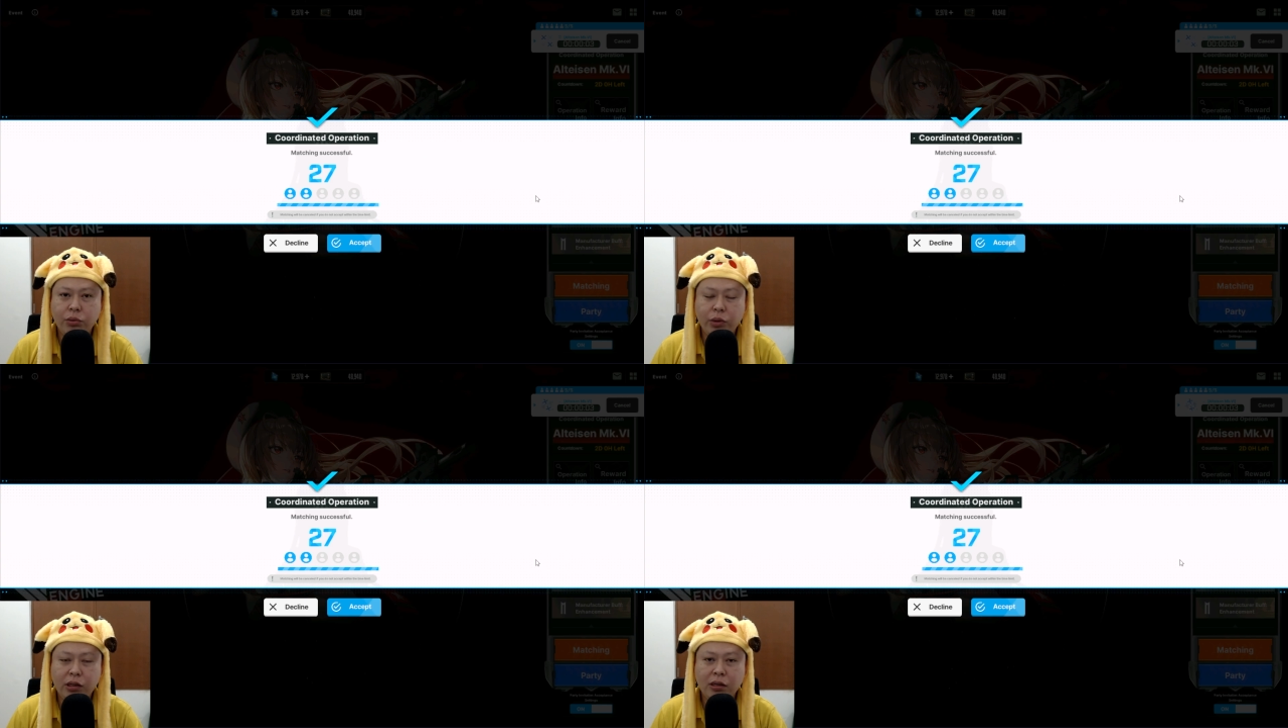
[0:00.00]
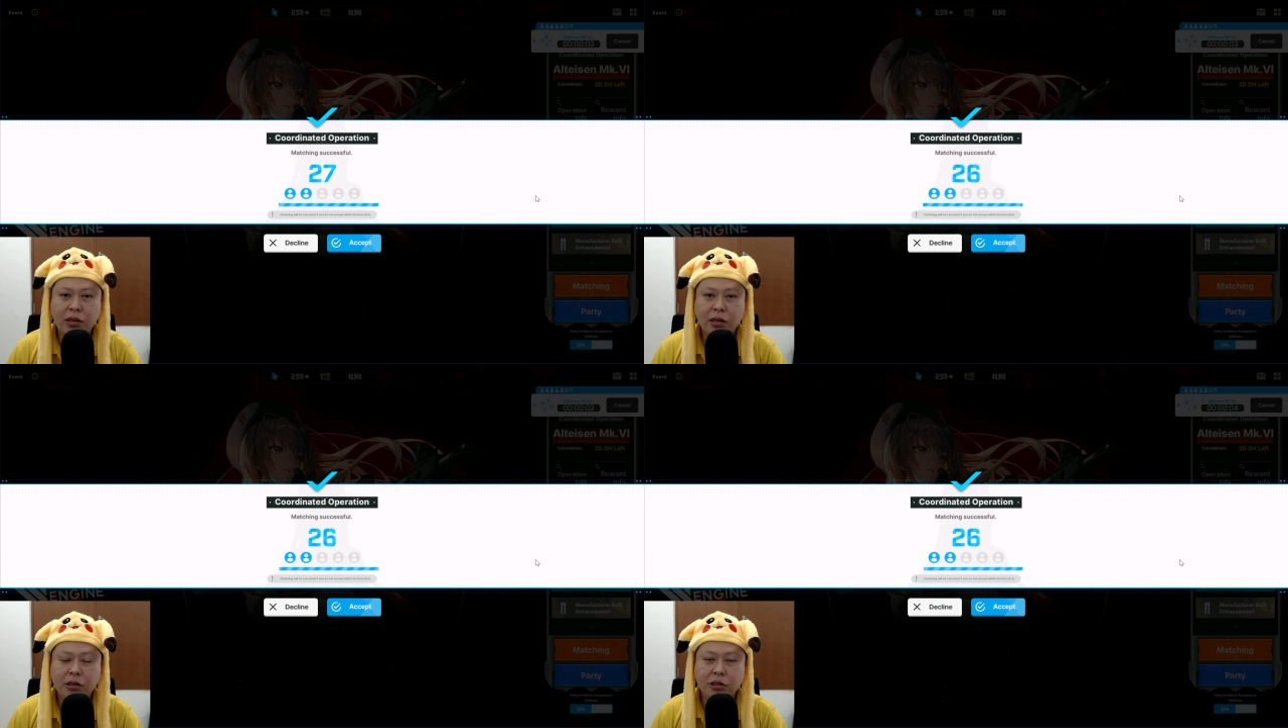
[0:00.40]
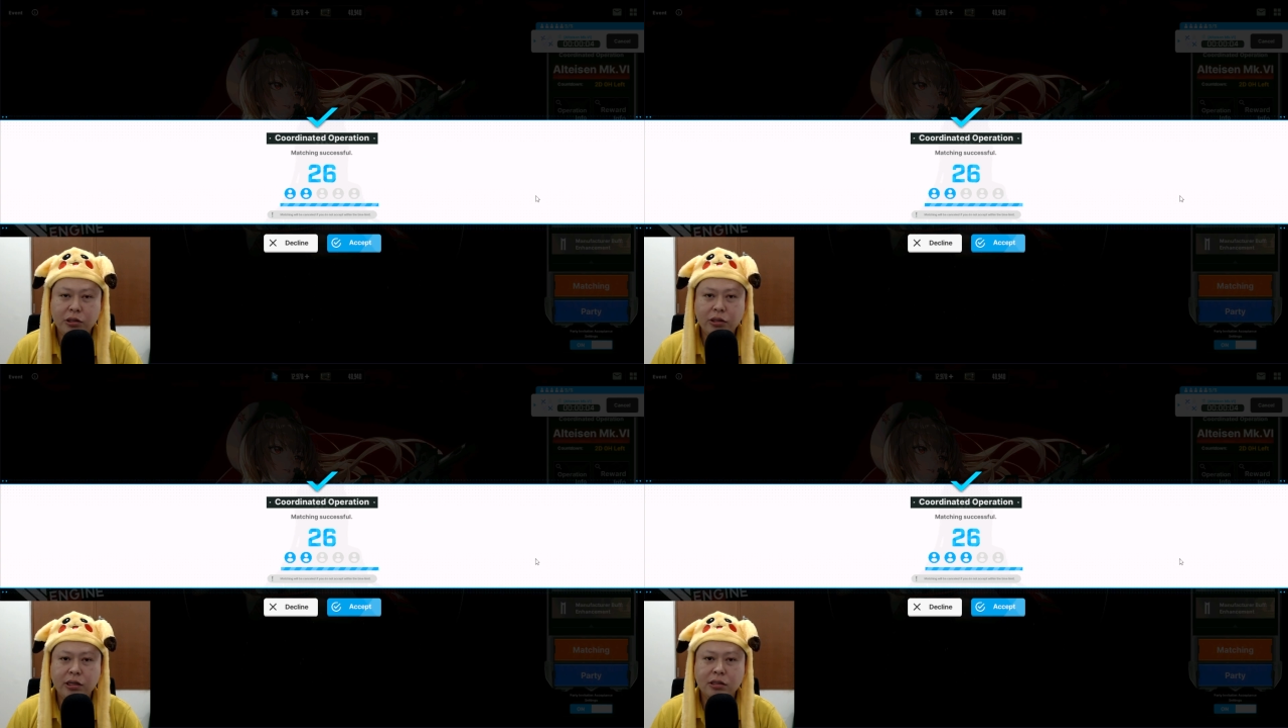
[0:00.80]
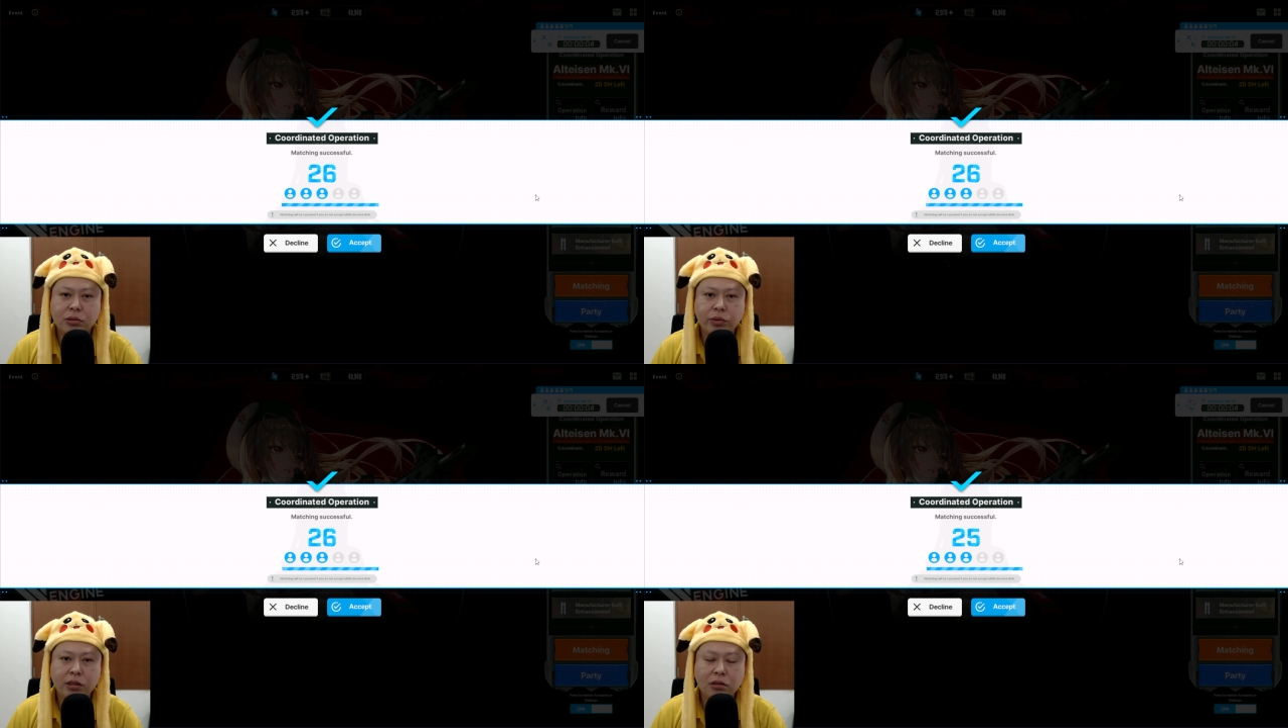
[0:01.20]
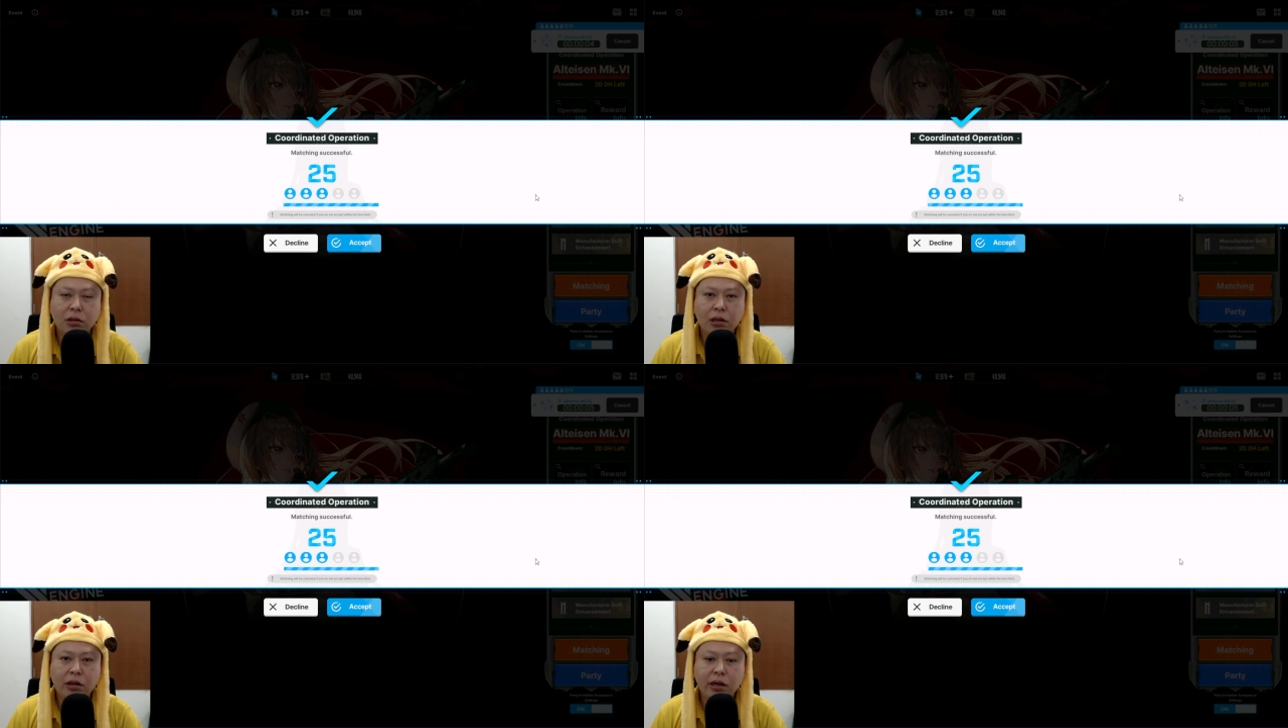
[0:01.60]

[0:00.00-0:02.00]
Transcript: we can do this with totally